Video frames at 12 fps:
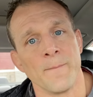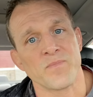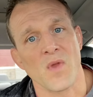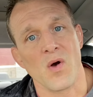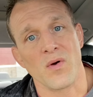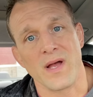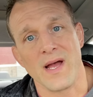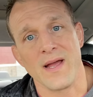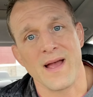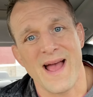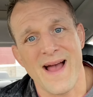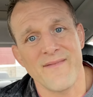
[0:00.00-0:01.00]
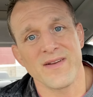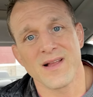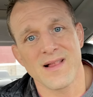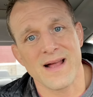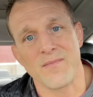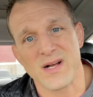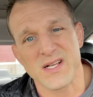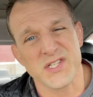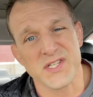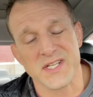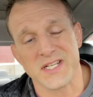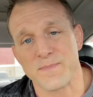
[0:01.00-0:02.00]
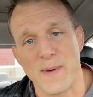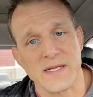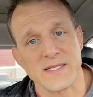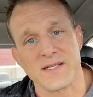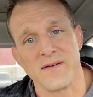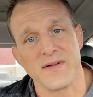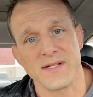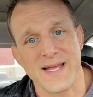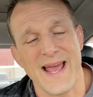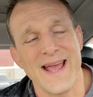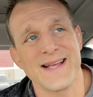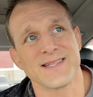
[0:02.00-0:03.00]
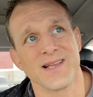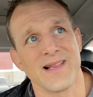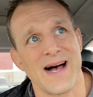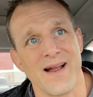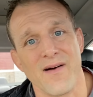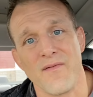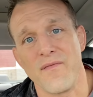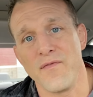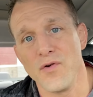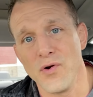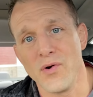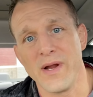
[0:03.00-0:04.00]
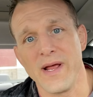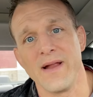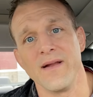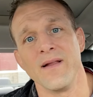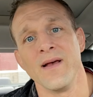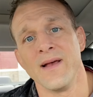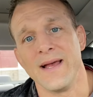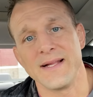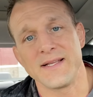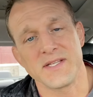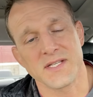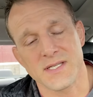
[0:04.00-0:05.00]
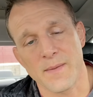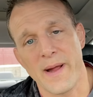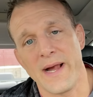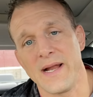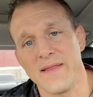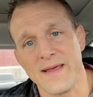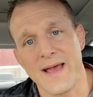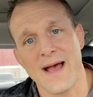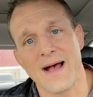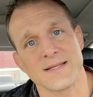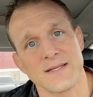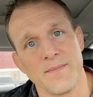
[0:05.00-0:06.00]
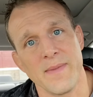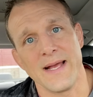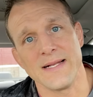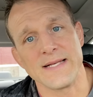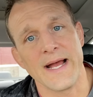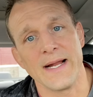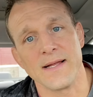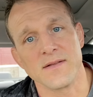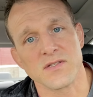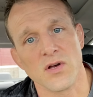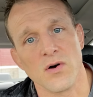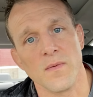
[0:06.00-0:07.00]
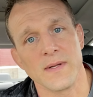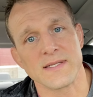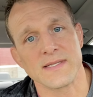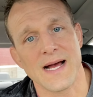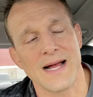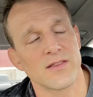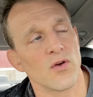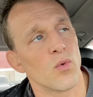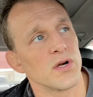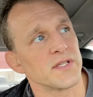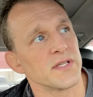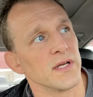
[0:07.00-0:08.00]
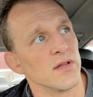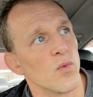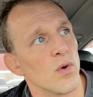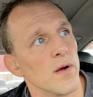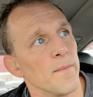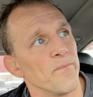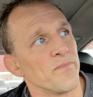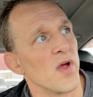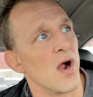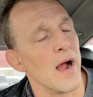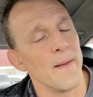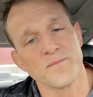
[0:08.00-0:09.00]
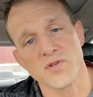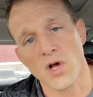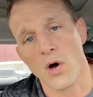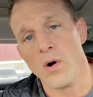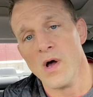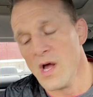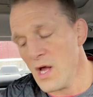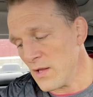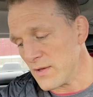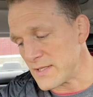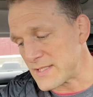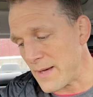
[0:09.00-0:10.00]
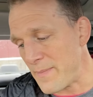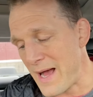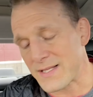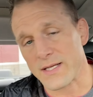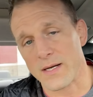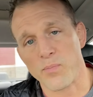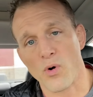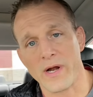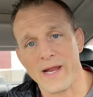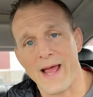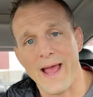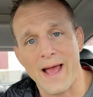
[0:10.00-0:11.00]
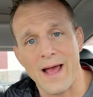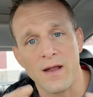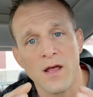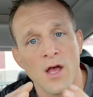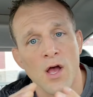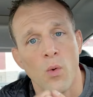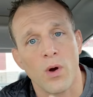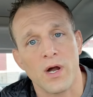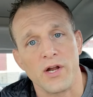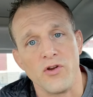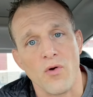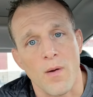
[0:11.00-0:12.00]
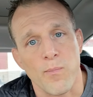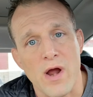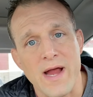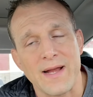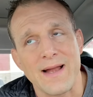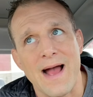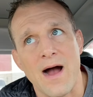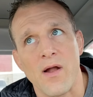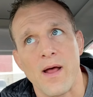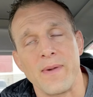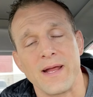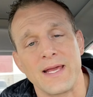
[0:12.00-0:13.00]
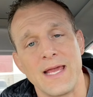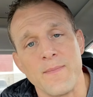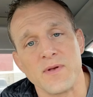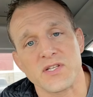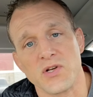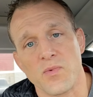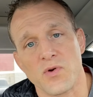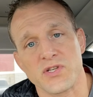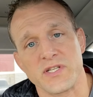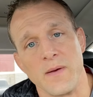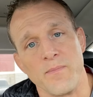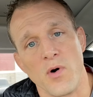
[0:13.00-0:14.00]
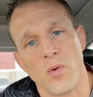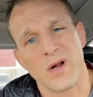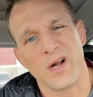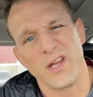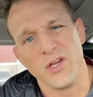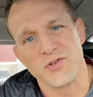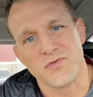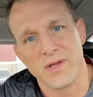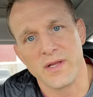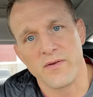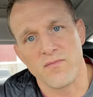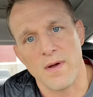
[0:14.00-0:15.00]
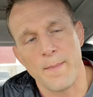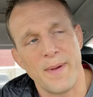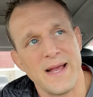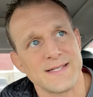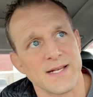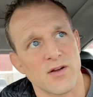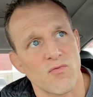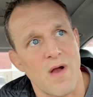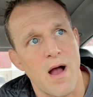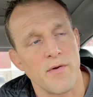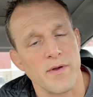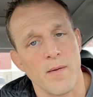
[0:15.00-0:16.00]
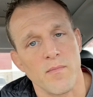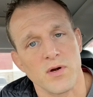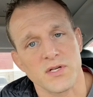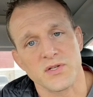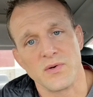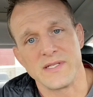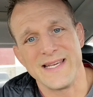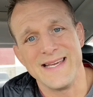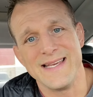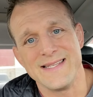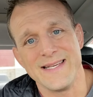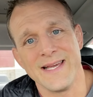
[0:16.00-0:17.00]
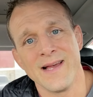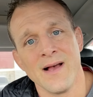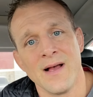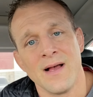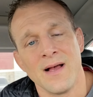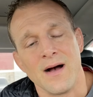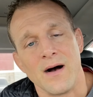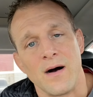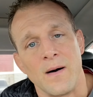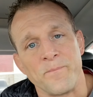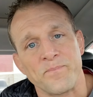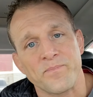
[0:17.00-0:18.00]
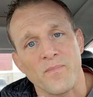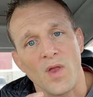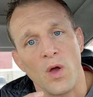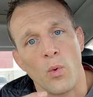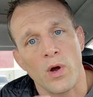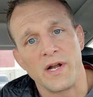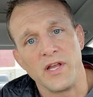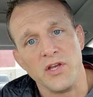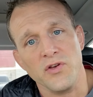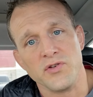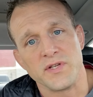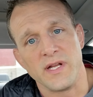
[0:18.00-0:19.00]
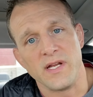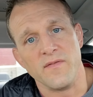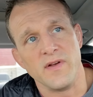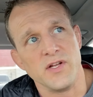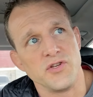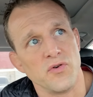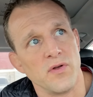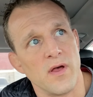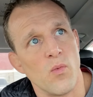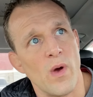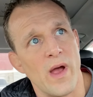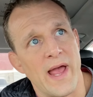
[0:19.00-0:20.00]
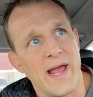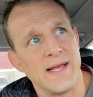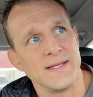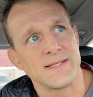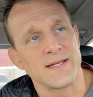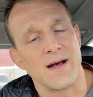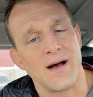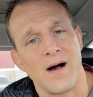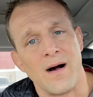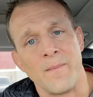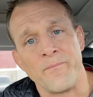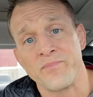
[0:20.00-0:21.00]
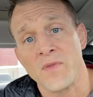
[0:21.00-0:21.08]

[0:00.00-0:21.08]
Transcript: Okay. Having a lot of muscle is expensive. It takes a lot of food and it's just a pain in the ass to maintain it. So it's not the worst thing in the world. All right. So let's get back to the point at hand. We're going to do our breakdown. I'm going to keep it super simple. We're going to use really basic round numbers so it's easy. Um, we're going to use an individual that weighs, um,